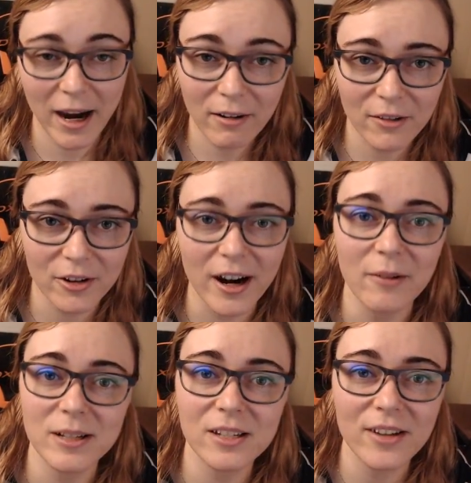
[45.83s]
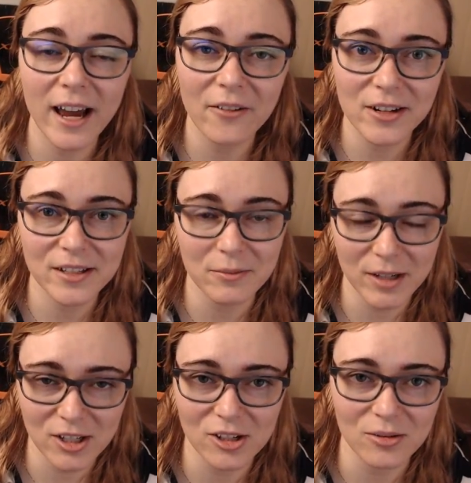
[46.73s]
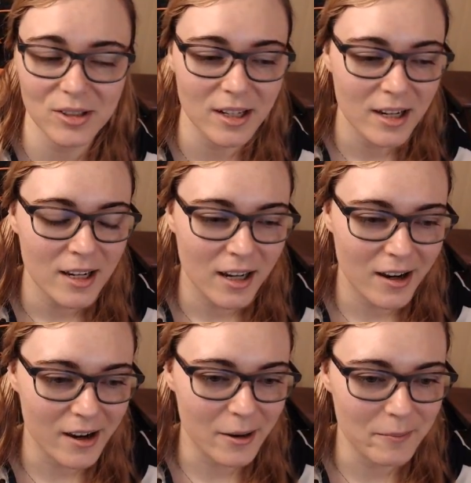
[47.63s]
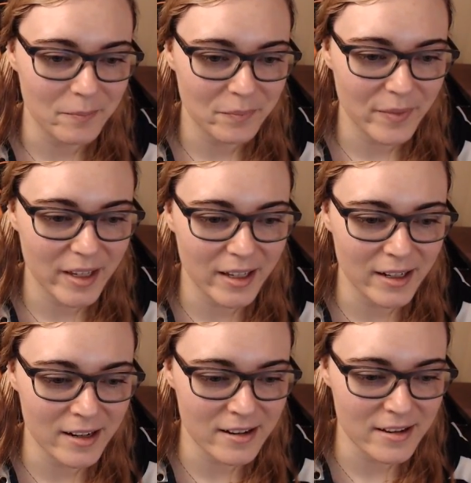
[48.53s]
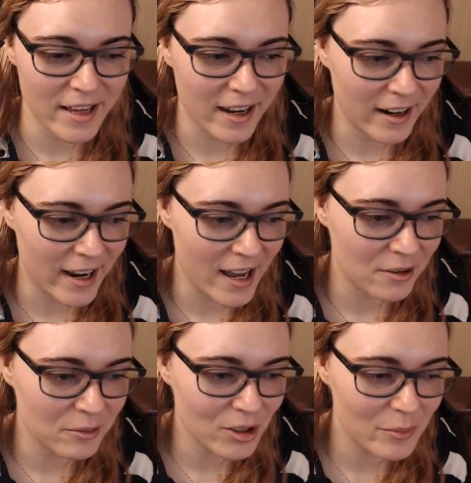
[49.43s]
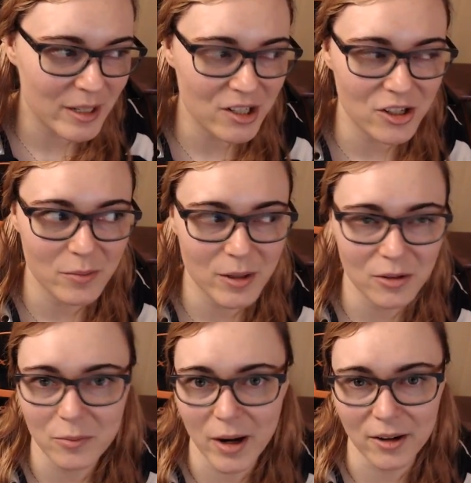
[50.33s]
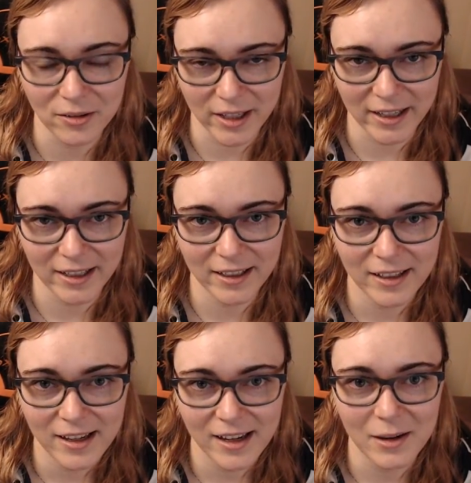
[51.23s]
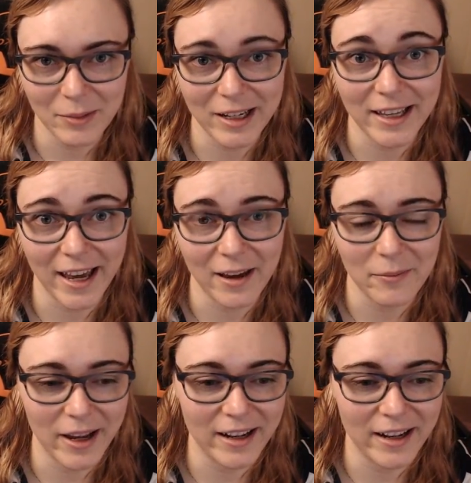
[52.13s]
However, I was still having some issues in that I had a really big GPU bottleneck in my game.